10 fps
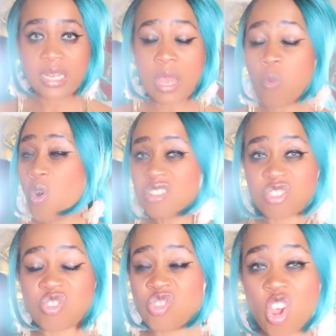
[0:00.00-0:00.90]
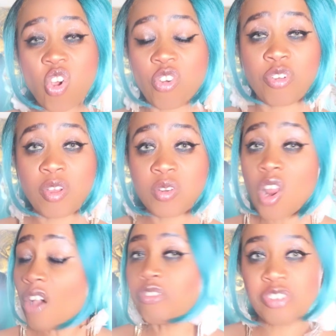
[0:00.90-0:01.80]
that was no
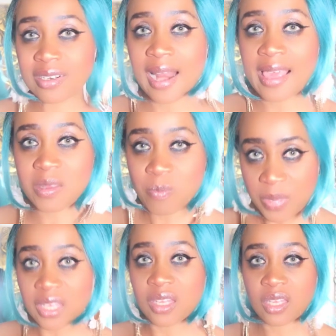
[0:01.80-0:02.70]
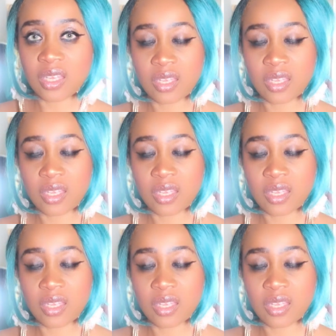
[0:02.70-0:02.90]
nothing like me,